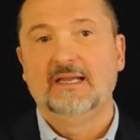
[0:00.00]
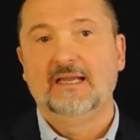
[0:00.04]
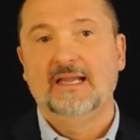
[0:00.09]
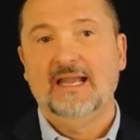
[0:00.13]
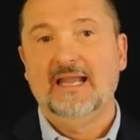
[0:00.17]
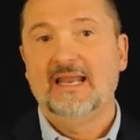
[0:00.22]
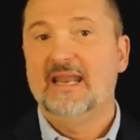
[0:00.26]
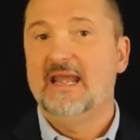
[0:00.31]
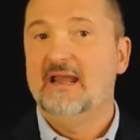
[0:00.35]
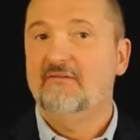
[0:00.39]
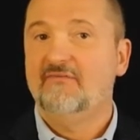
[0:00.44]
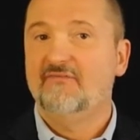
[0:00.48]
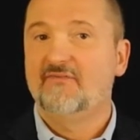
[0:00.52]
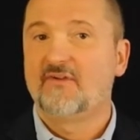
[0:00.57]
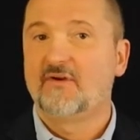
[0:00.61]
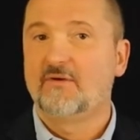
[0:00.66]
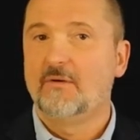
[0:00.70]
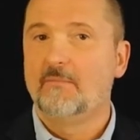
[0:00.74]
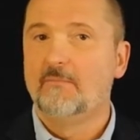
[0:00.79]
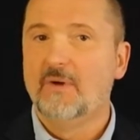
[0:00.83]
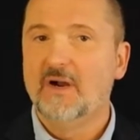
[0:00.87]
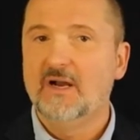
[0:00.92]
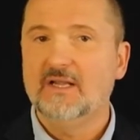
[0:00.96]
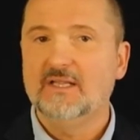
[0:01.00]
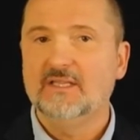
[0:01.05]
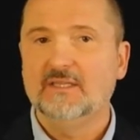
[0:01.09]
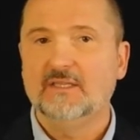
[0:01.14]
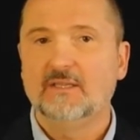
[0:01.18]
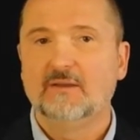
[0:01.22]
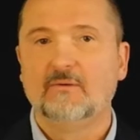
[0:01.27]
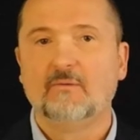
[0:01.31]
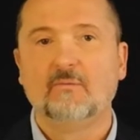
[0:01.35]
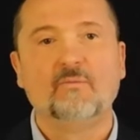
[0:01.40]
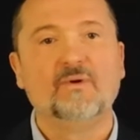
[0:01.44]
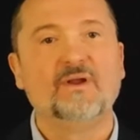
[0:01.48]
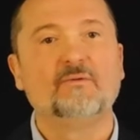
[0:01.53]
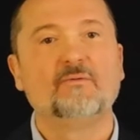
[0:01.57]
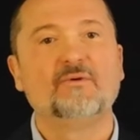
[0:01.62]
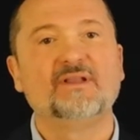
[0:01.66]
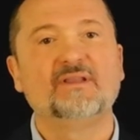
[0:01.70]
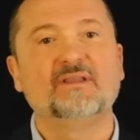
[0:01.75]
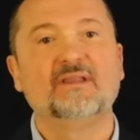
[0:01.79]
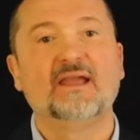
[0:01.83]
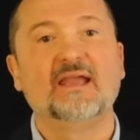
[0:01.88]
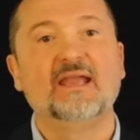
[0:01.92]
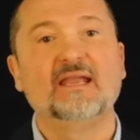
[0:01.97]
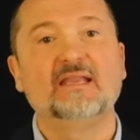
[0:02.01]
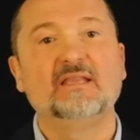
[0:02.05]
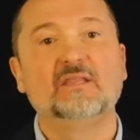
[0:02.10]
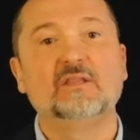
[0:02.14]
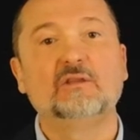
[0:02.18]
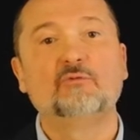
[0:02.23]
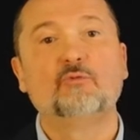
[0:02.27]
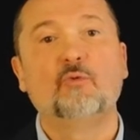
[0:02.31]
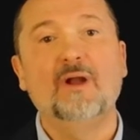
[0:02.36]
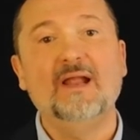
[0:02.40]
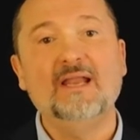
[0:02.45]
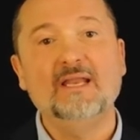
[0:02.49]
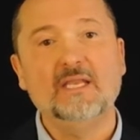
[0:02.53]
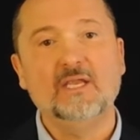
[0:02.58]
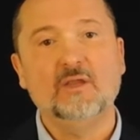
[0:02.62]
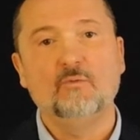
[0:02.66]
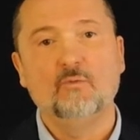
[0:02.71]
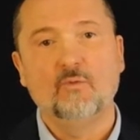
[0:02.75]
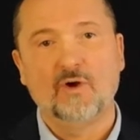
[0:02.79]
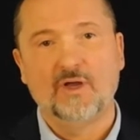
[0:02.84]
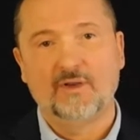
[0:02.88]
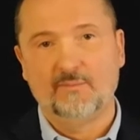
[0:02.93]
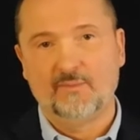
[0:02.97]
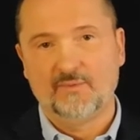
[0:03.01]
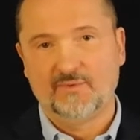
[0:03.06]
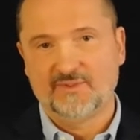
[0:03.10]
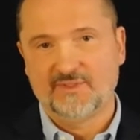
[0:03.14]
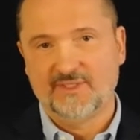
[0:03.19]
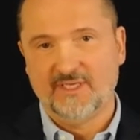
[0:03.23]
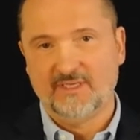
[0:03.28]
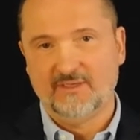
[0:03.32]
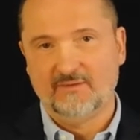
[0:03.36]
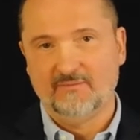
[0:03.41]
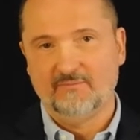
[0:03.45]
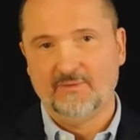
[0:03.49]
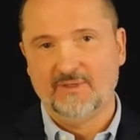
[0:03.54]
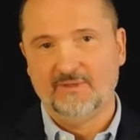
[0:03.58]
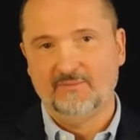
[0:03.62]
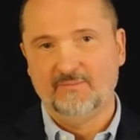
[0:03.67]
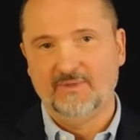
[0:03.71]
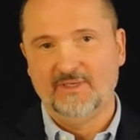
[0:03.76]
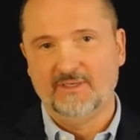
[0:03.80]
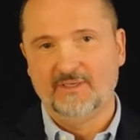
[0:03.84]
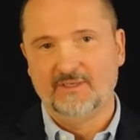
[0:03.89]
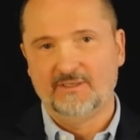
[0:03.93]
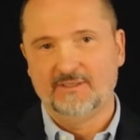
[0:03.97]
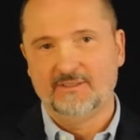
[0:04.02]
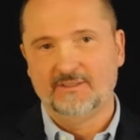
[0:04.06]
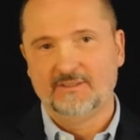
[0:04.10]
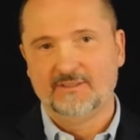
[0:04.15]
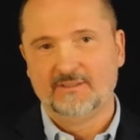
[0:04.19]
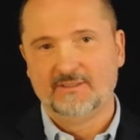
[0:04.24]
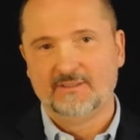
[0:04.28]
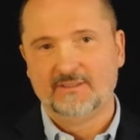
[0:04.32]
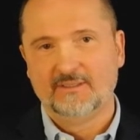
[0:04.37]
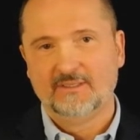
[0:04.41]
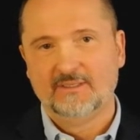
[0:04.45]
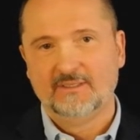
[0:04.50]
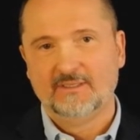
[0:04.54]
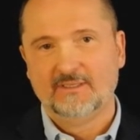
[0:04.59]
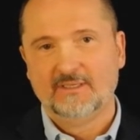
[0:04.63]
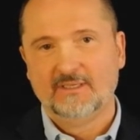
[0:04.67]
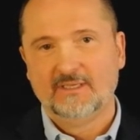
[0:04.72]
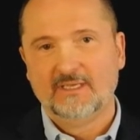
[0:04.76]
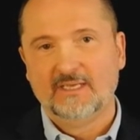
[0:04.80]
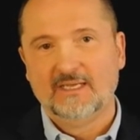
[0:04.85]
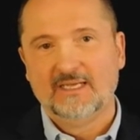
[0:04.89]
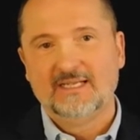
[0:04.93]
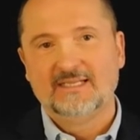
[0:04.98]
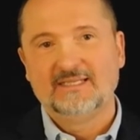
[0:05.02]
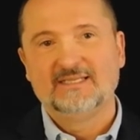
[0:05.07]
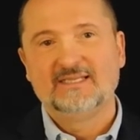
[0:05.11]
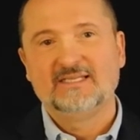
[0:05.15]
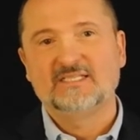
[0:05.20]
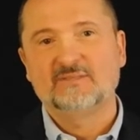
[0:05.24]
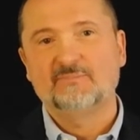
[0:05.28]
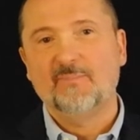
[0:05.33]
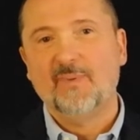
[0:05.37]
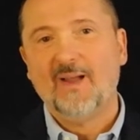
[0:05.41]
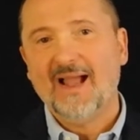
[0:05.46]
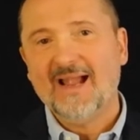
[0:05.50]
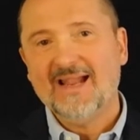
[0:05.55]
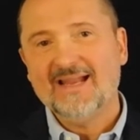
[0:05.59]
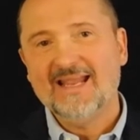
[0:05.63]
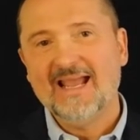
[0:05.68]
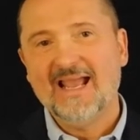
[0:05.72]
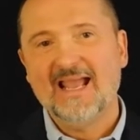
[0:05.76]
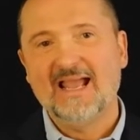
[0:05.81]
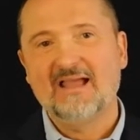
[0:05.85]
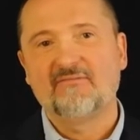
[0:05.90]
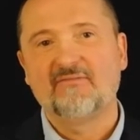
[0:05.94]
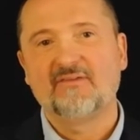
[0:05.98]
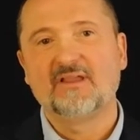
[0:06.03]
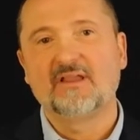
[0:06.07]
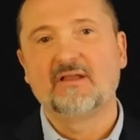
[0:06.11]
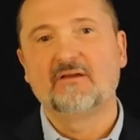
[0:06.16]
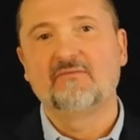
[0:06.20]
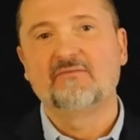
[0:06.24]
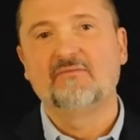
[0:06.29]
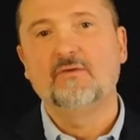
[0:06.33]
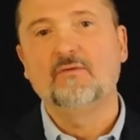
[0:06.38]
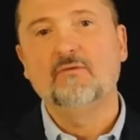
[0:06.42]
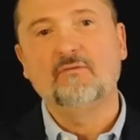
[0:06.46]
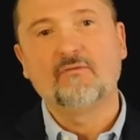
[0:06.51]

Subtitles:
And after a month, we retain 21% of what we learn. Despite having a few